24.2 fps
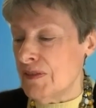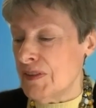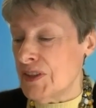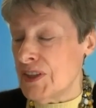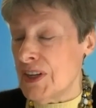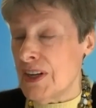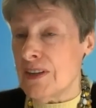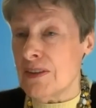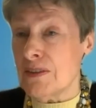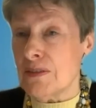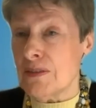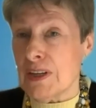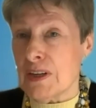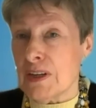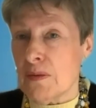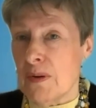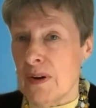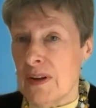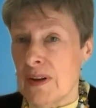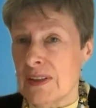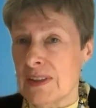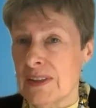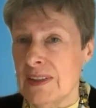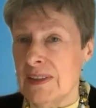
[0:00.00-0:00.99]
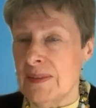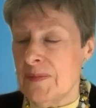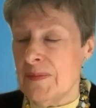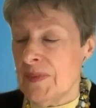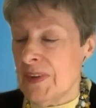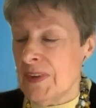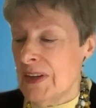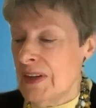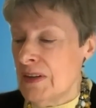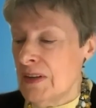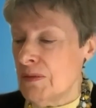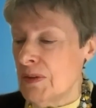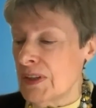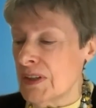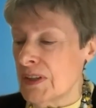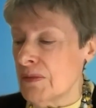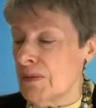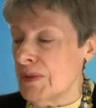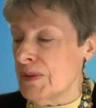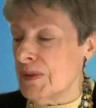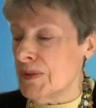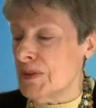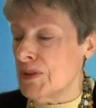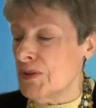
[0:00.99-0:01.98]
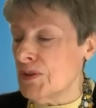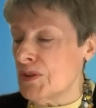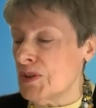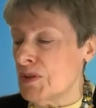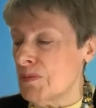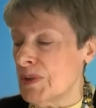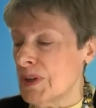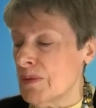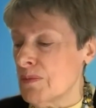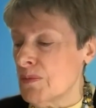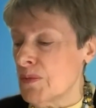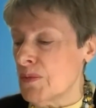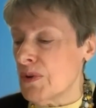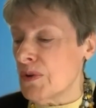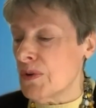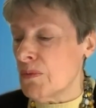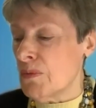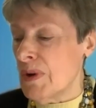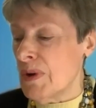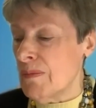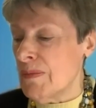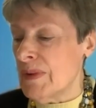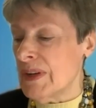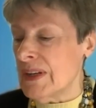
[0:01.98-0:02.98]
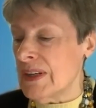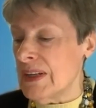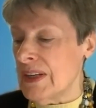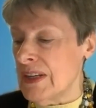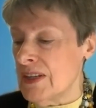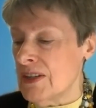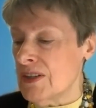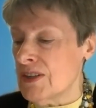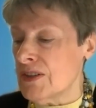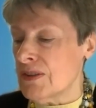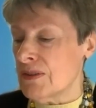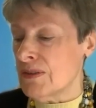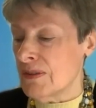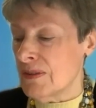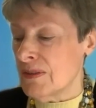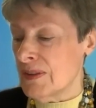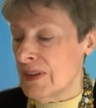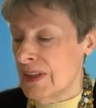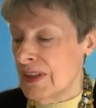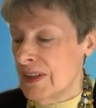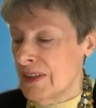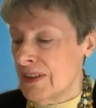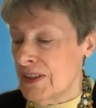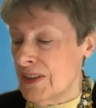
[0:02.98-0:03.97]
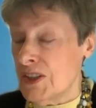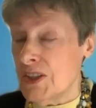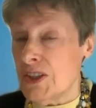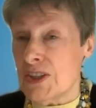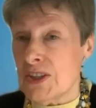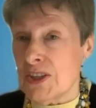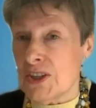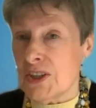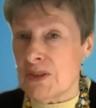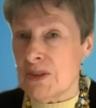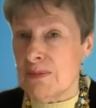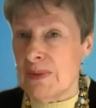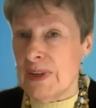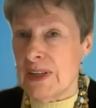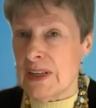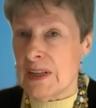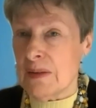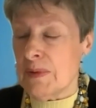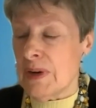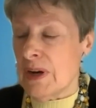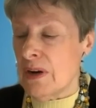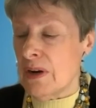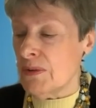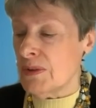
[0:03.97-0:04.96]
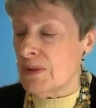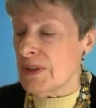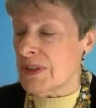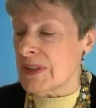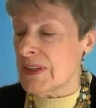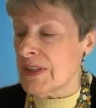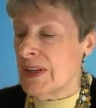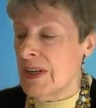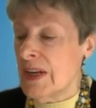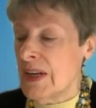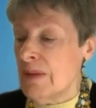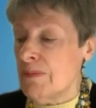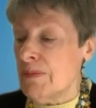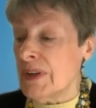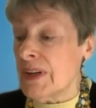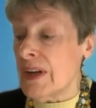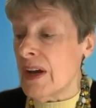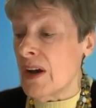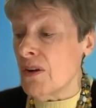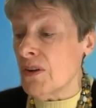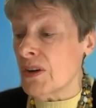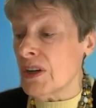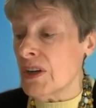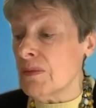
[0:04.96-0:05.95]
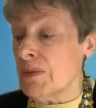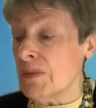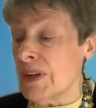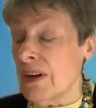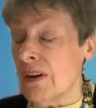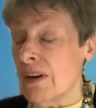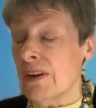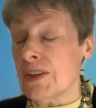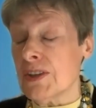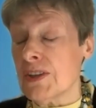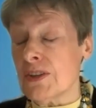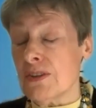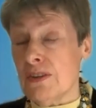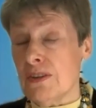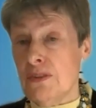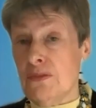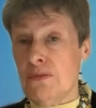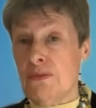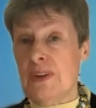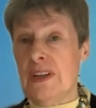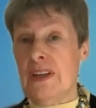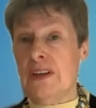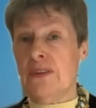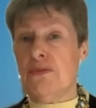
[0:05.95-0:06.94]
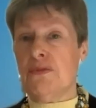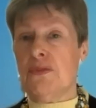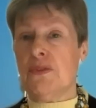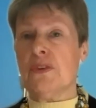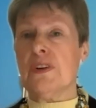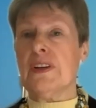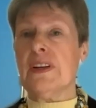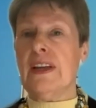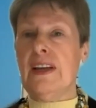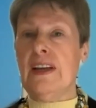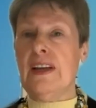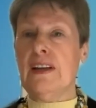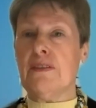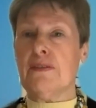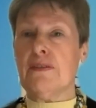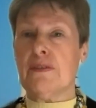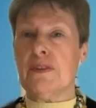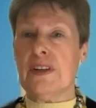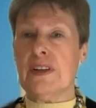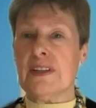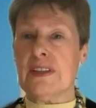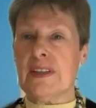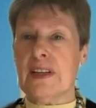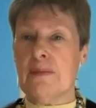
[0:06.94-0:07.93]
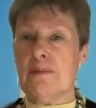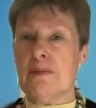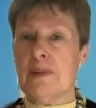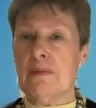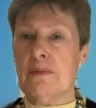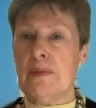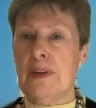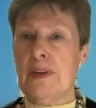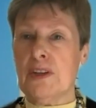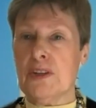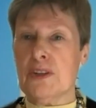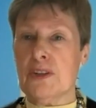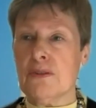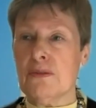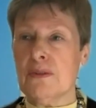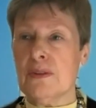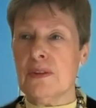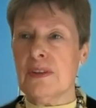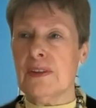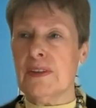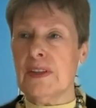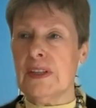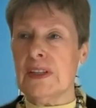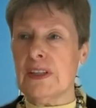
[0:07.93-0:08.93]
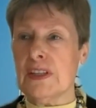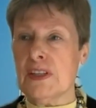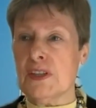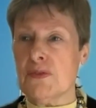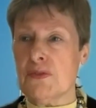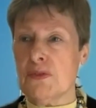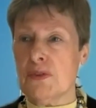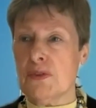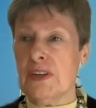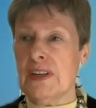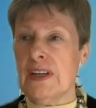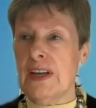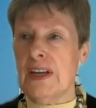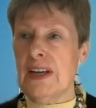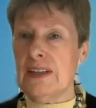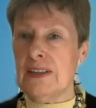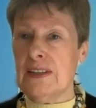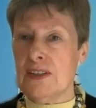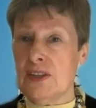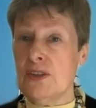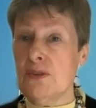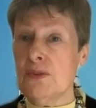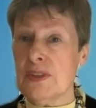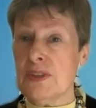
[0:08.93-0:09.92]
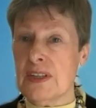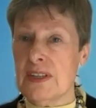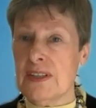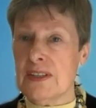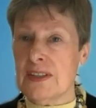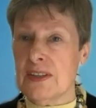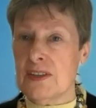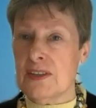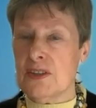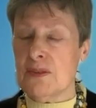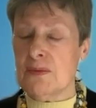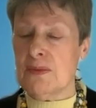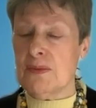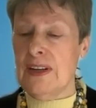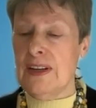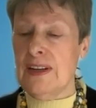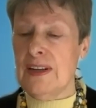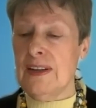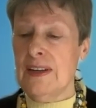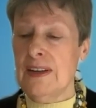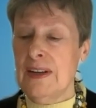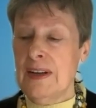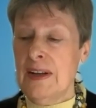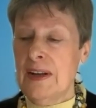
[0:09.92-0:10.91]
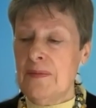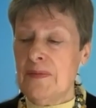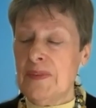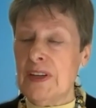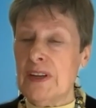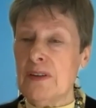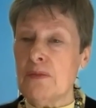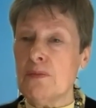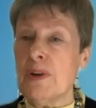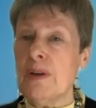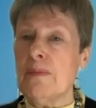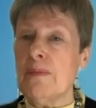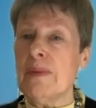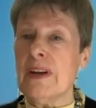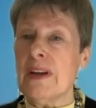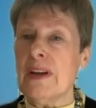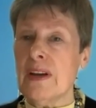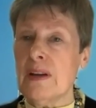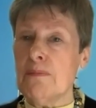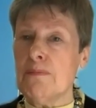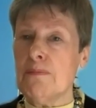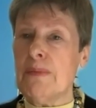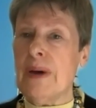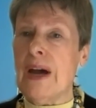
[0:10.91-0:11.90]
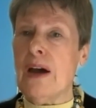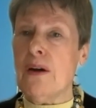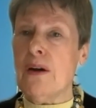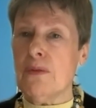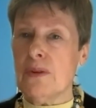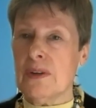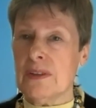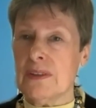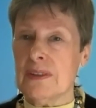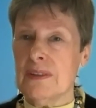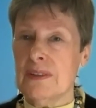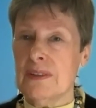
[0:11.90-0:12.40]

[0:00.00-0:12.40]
gender equality? What can we do to bring more women into the decision-making powers? But how can we also, if we have foreign aid, for example, make sure that this foreign aid is used in such a way that women are empowered,